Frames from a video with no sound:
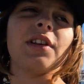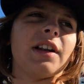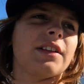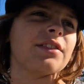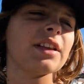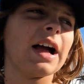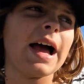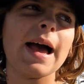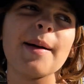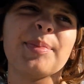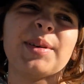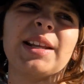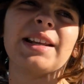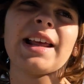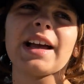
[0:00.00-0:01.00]
gonna start
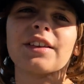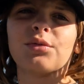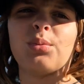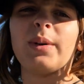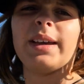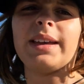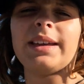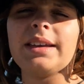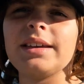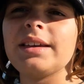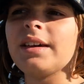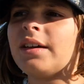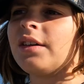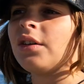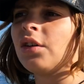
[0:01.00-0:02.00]
happening next
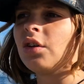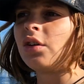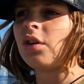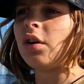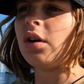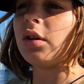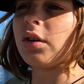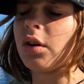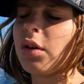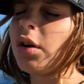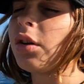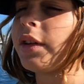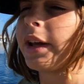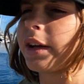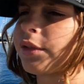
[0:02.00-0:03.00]
week. Oh no,
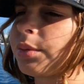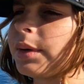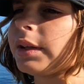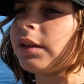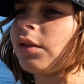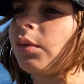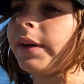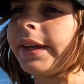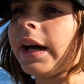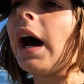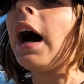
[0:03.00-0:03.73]
not next week, the week